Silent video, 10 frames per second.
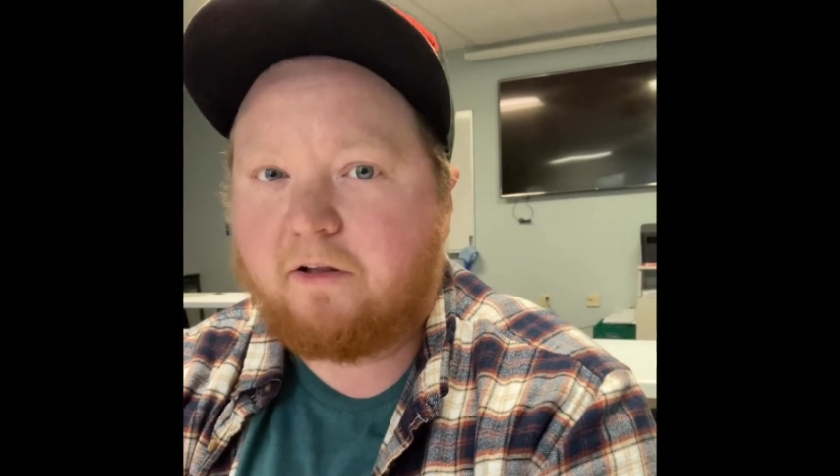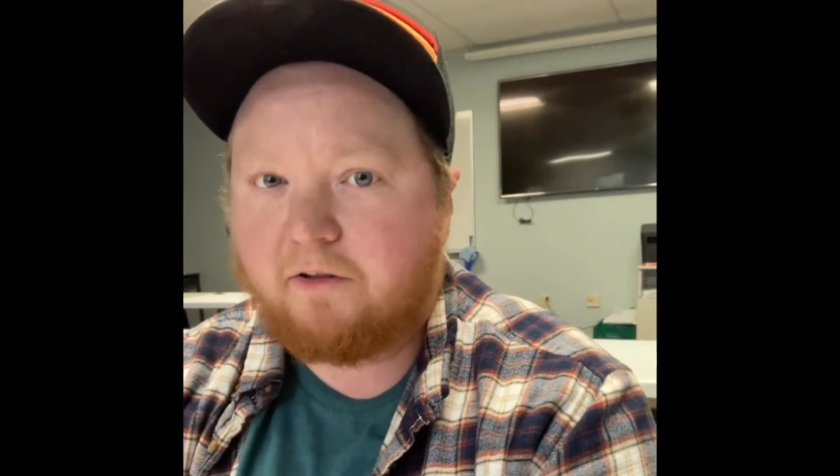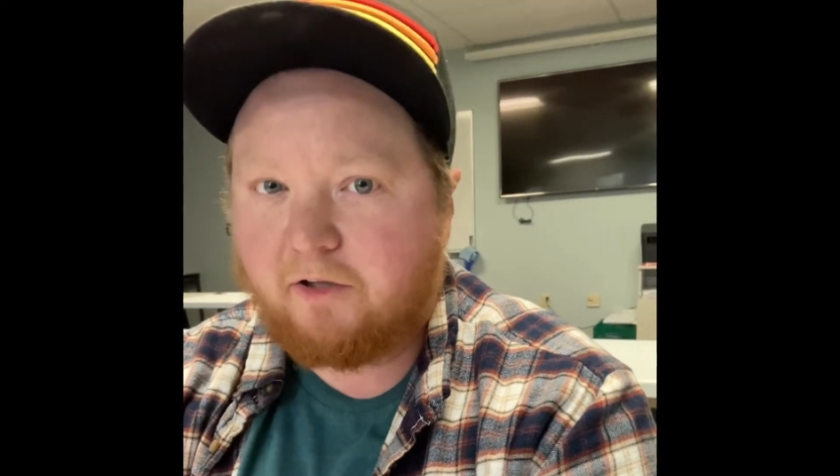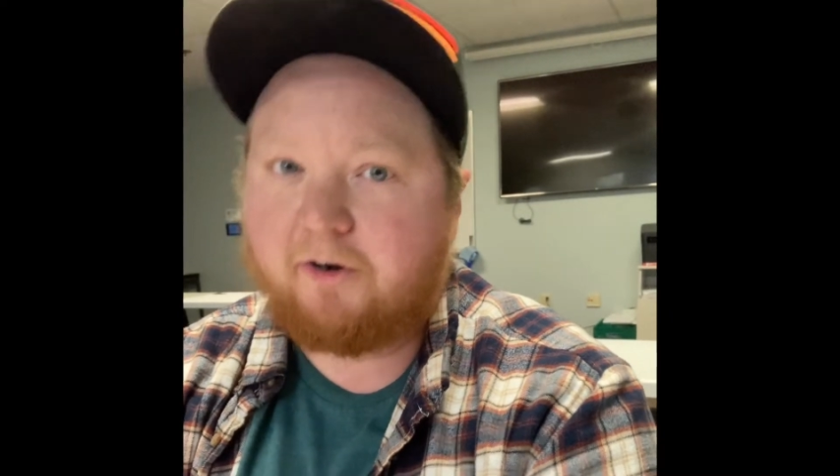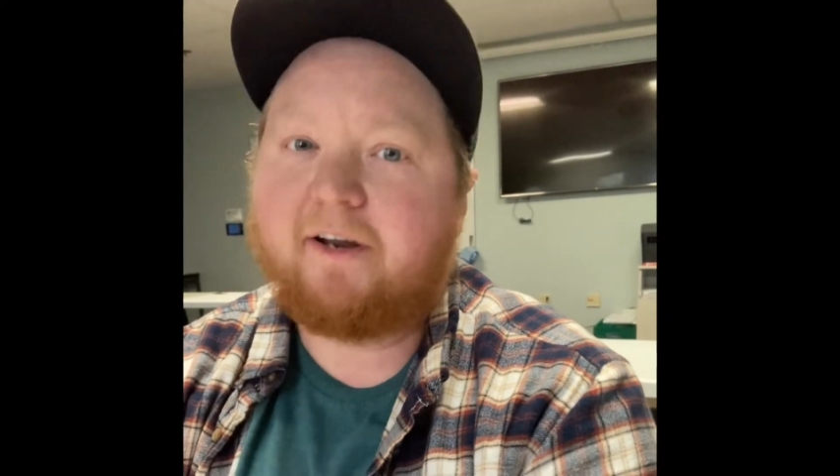
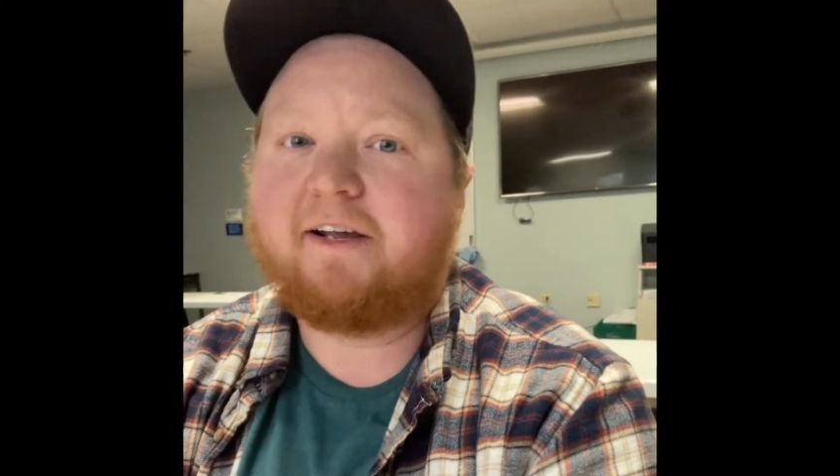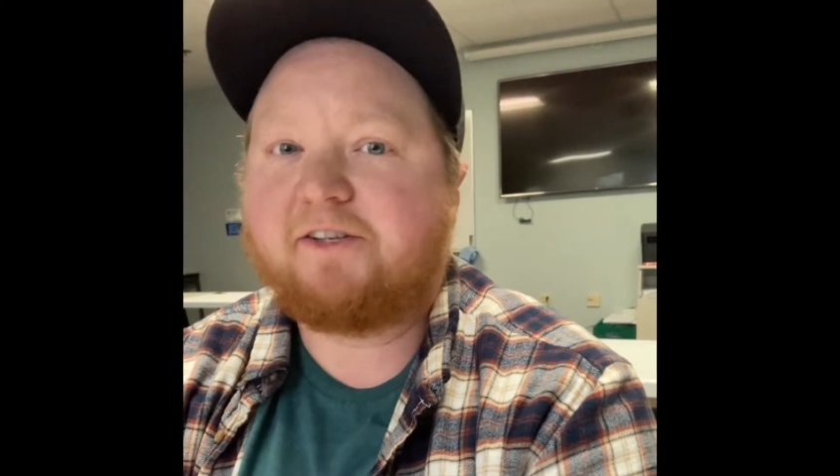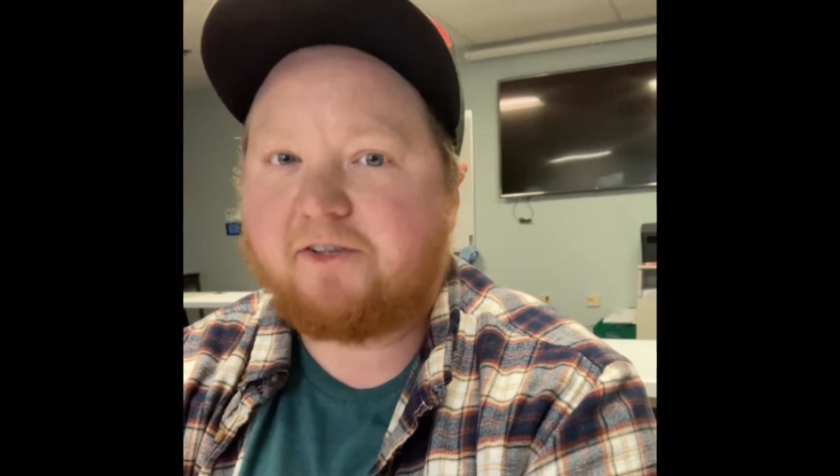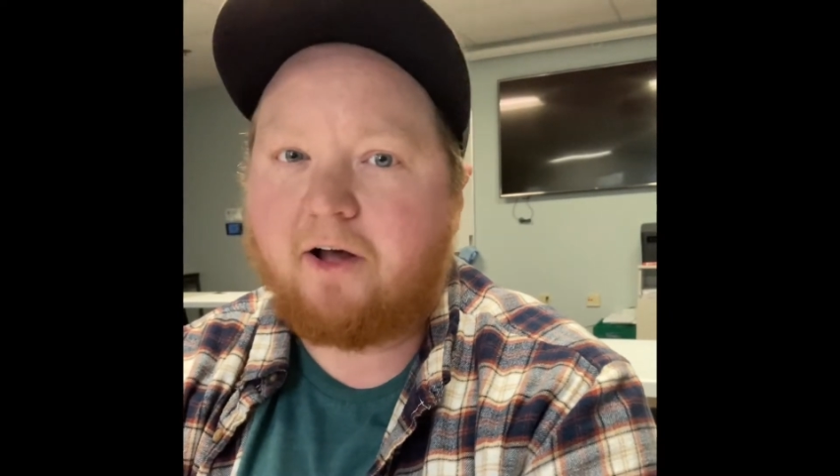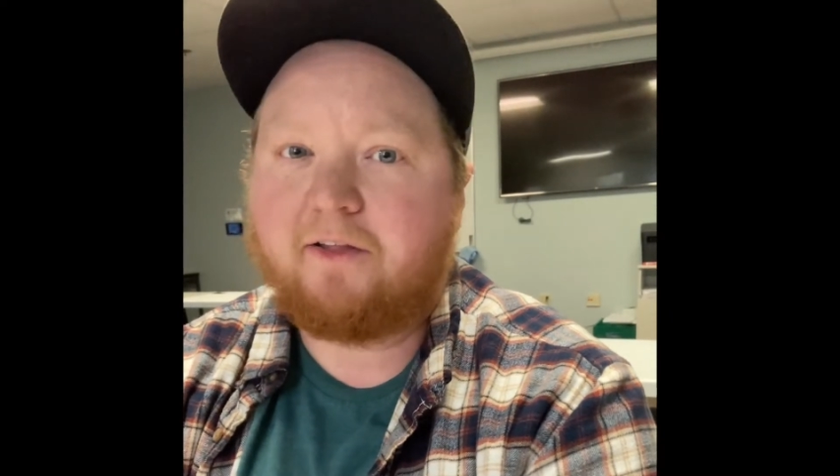learning a
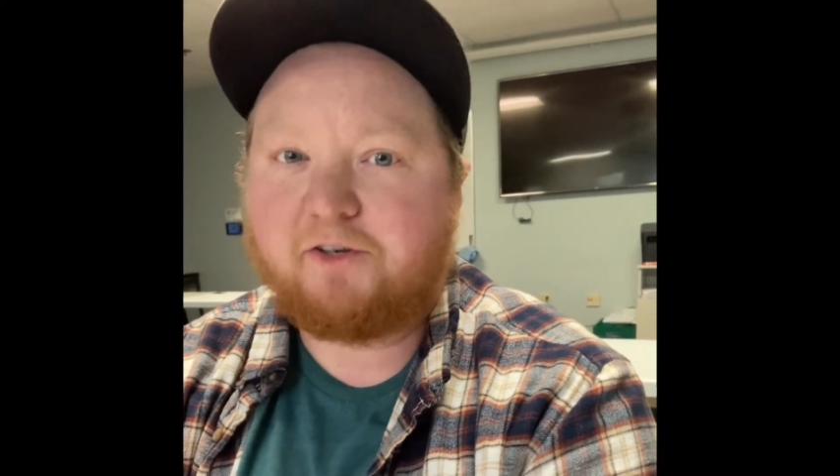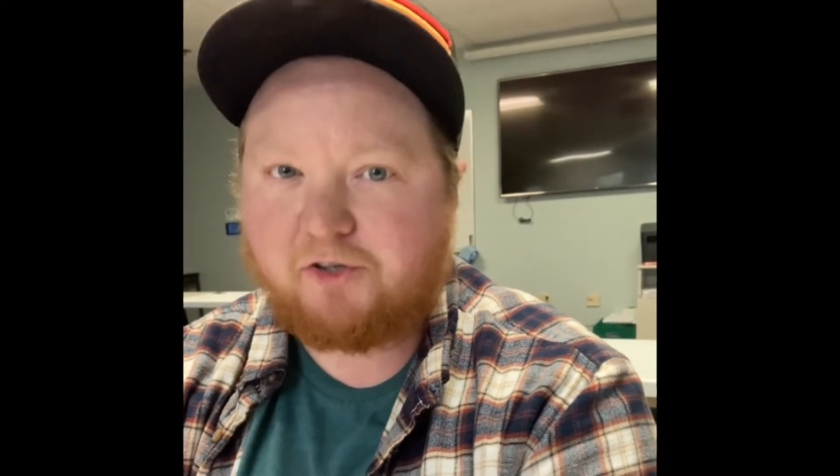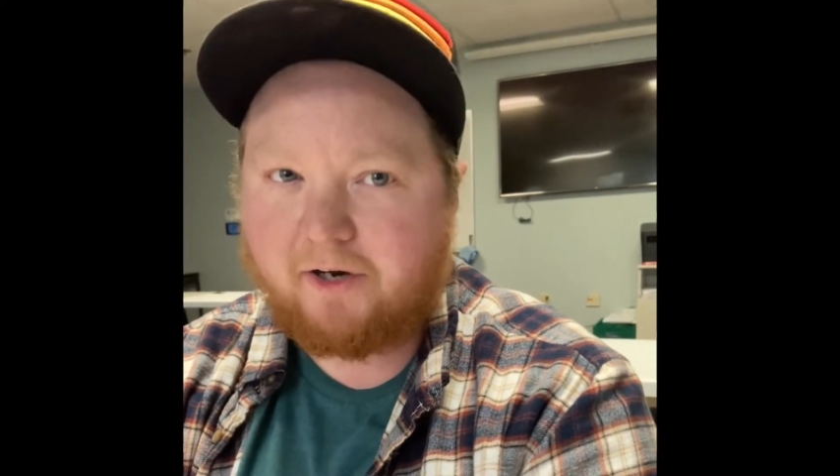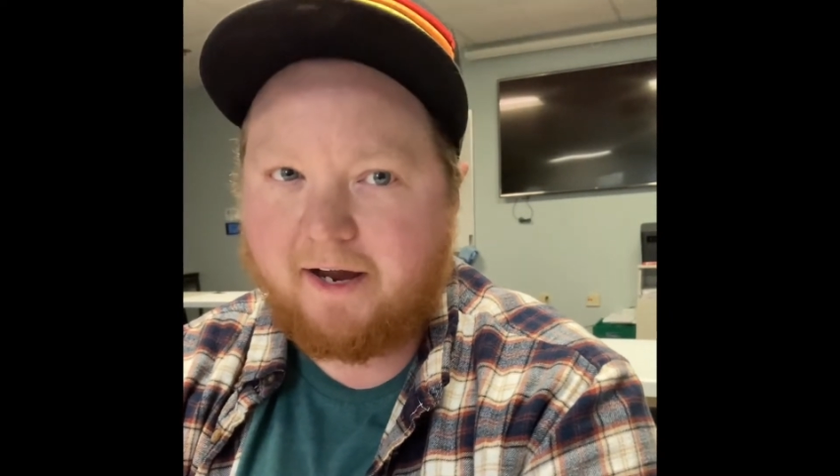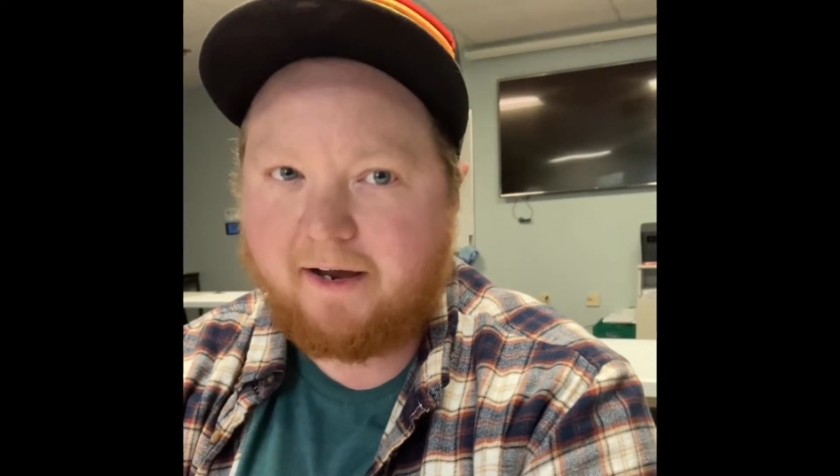solid
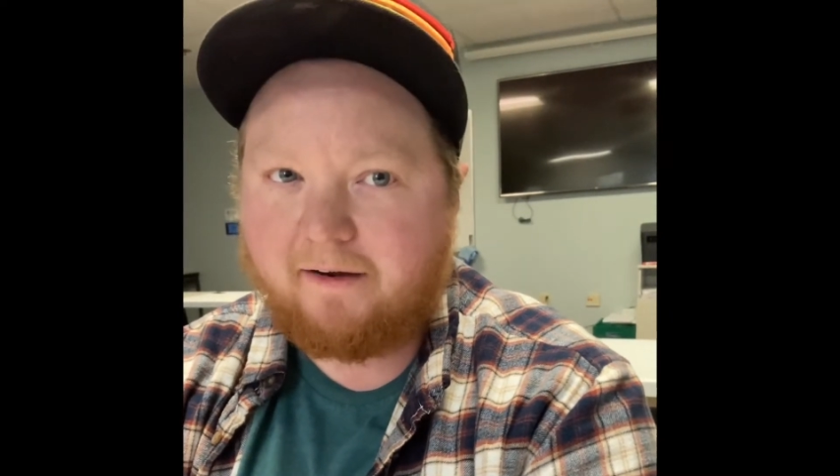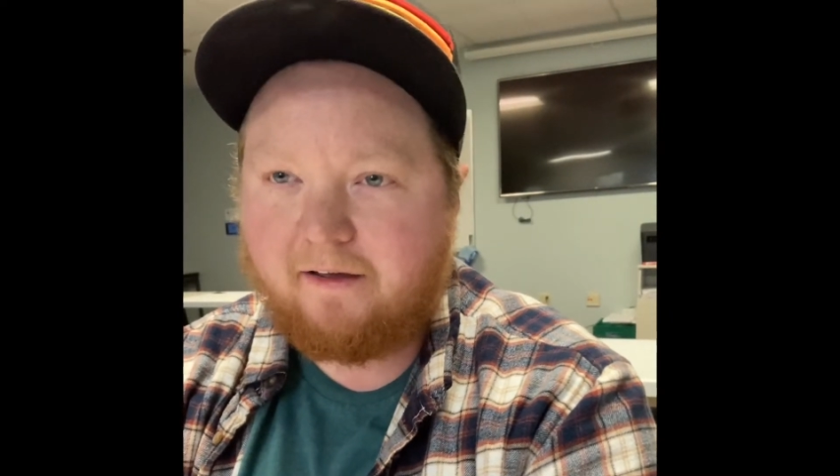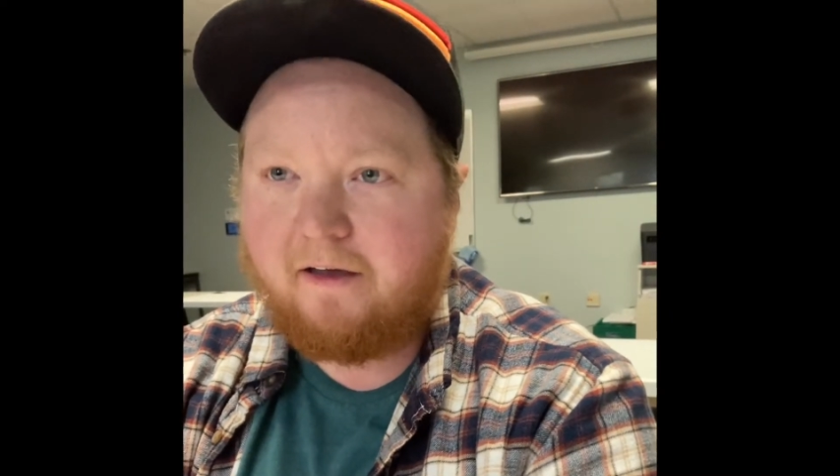trade,